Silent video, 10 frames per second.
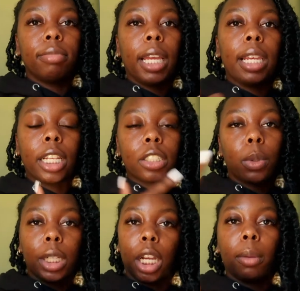And that's
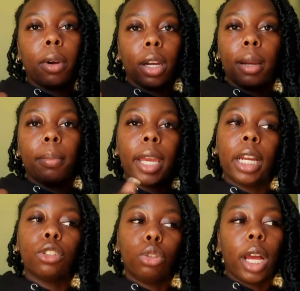where the ghetto part come in,
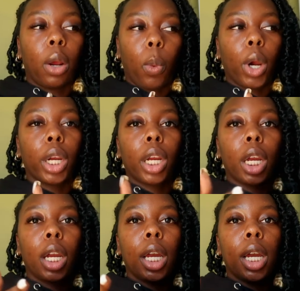because you gotta work
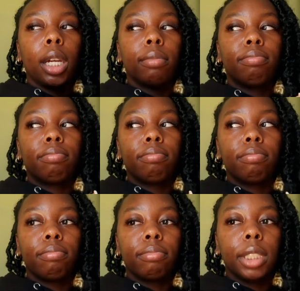
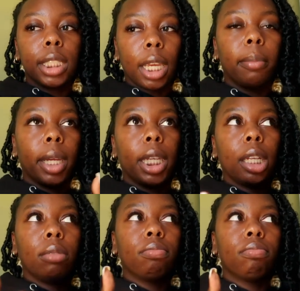to get
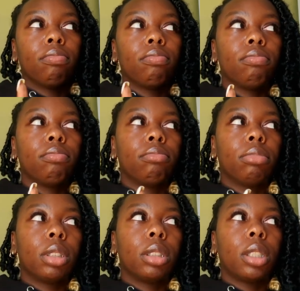money
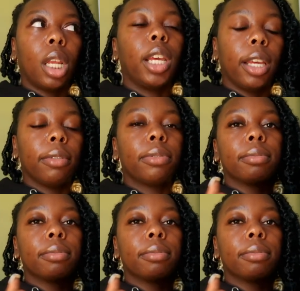to live.